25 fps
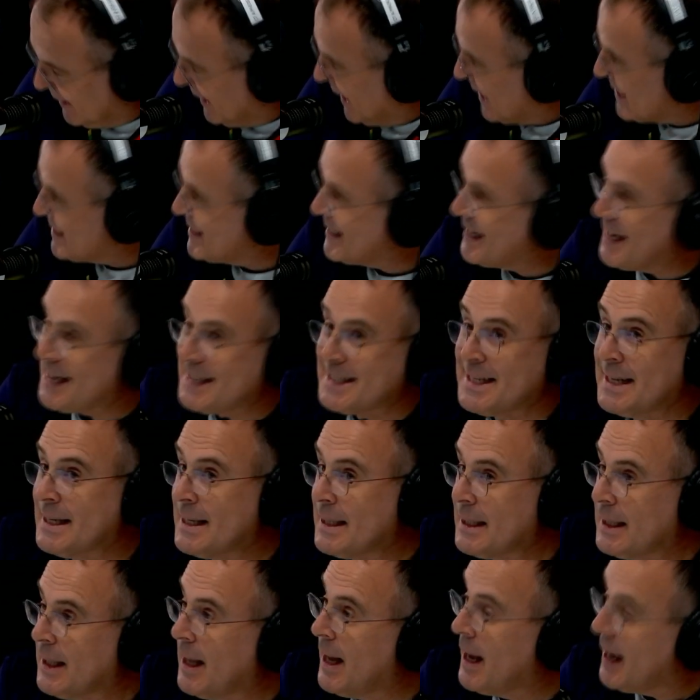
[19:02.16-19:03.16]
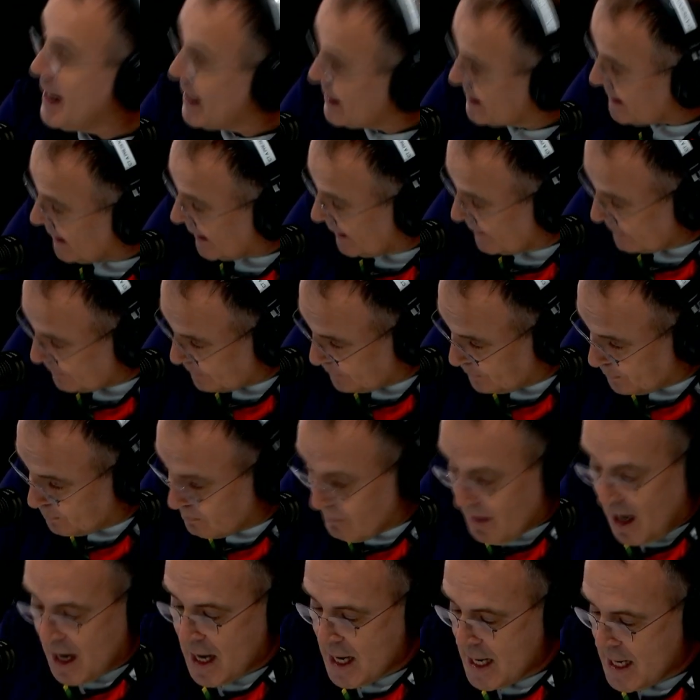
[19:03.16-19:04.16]
as it gets a little harder.
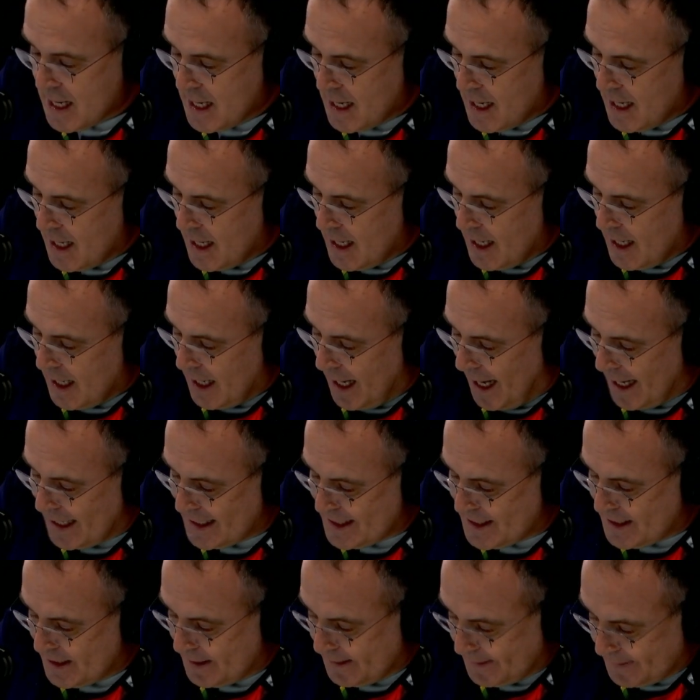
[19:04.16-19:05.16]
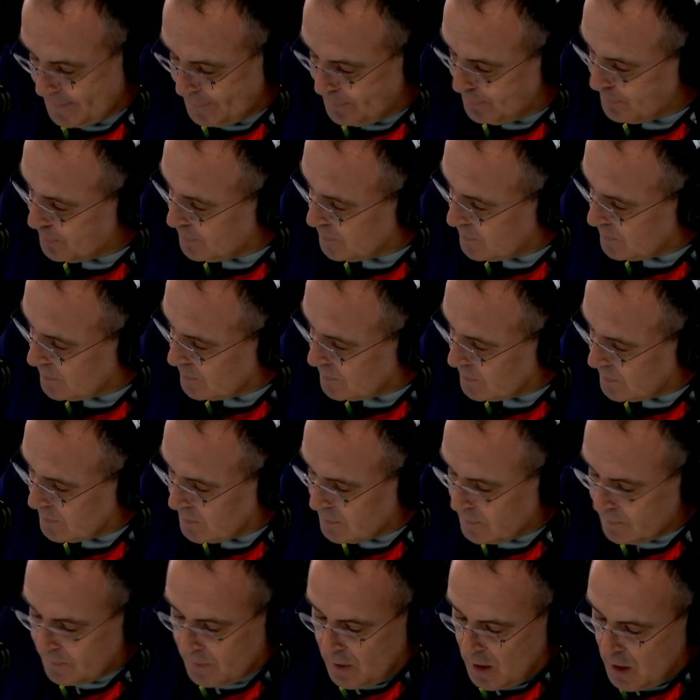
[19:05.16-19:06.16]
Alison,
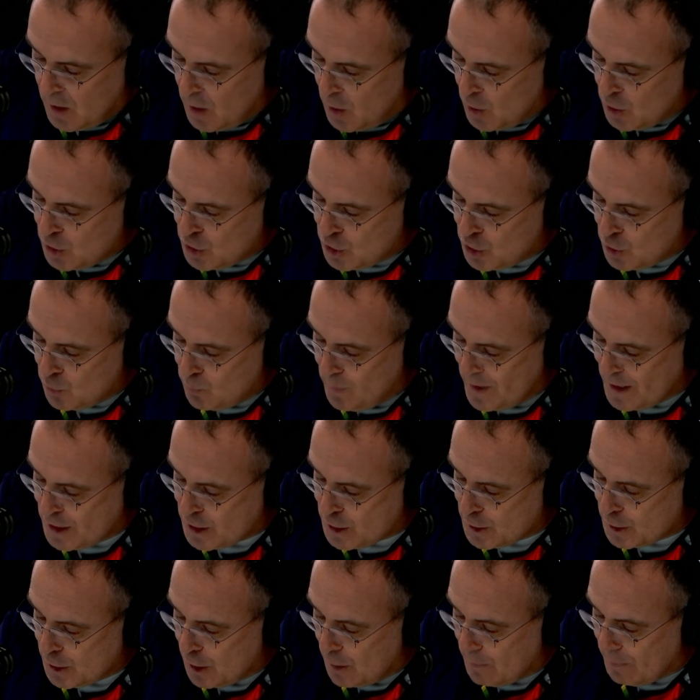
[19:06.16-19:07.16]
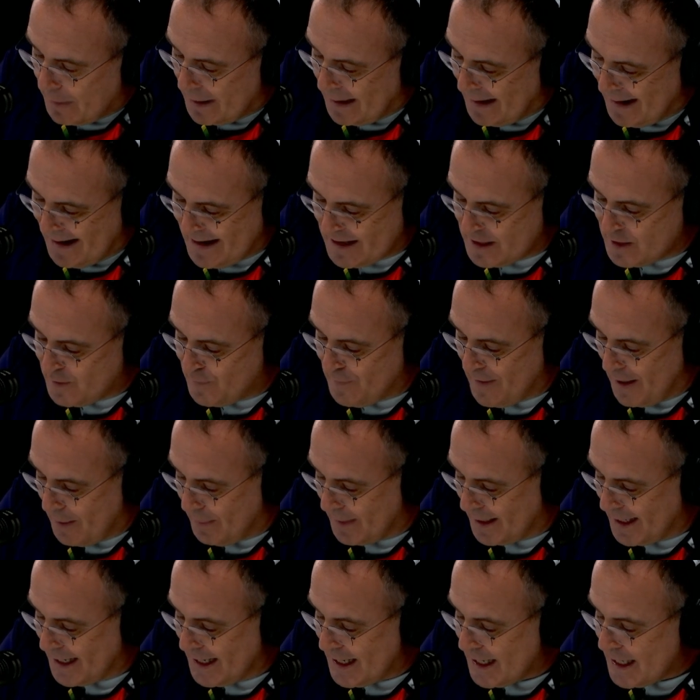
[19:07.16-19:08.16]
to which plant
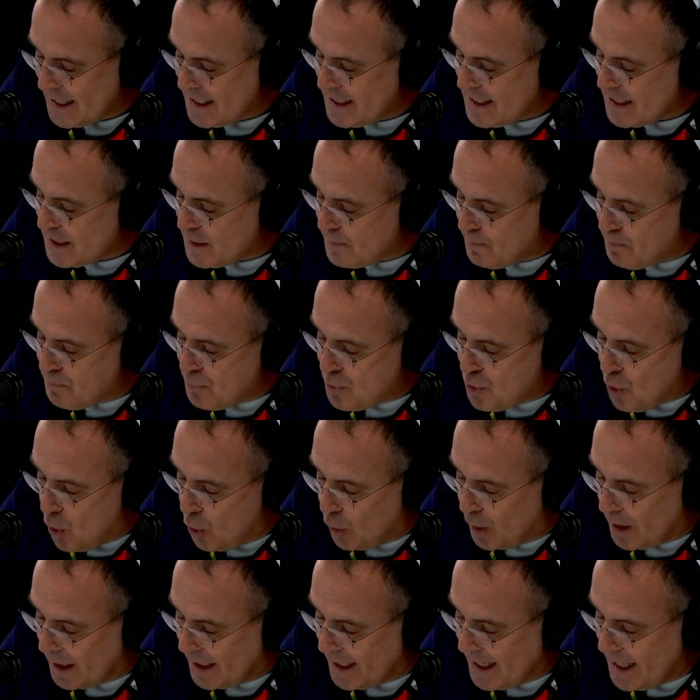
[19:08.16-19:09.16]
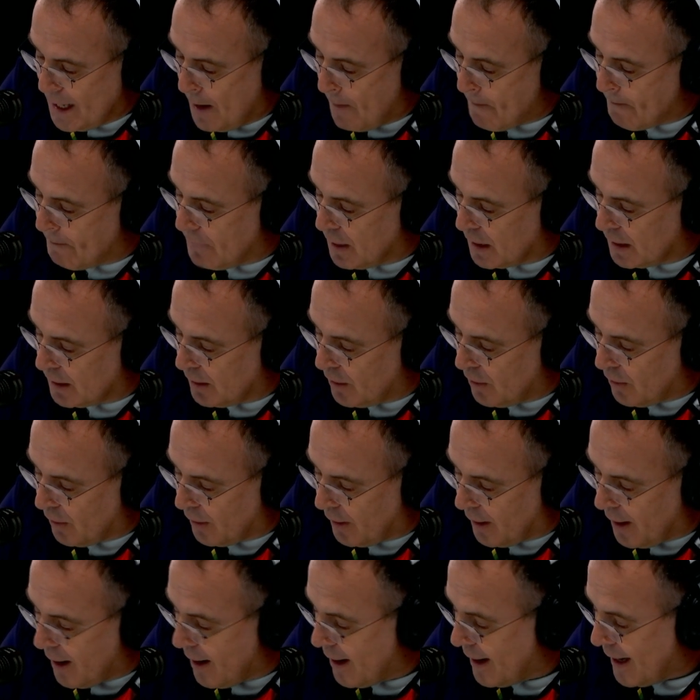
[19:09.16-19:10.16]
family does broccoli
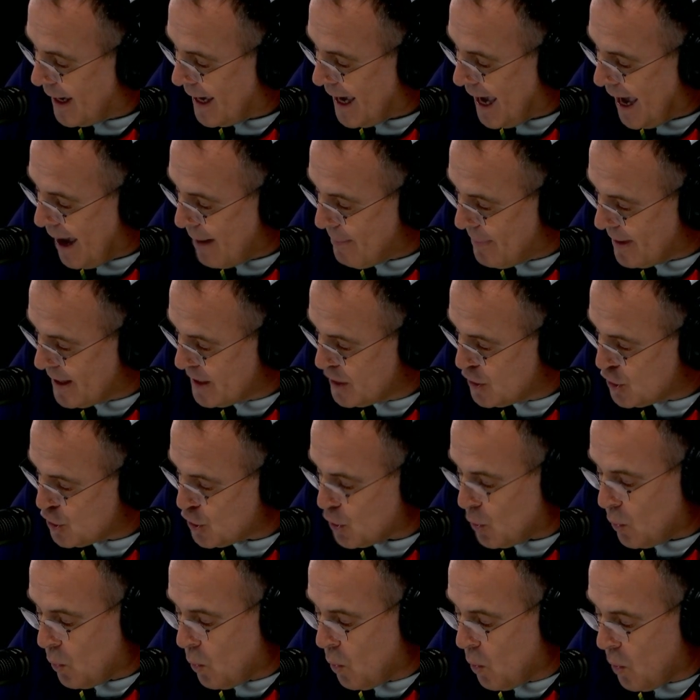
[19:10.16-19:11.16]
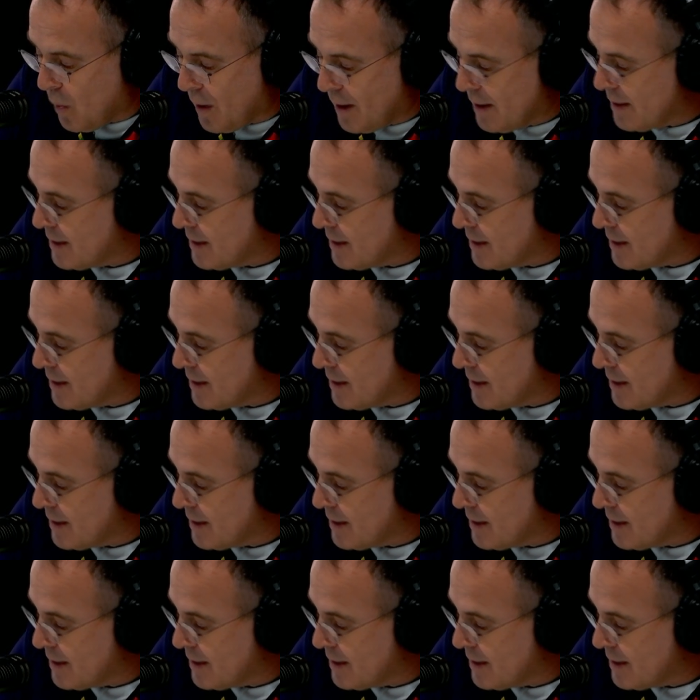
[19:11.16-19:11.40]
belong? Cabbage or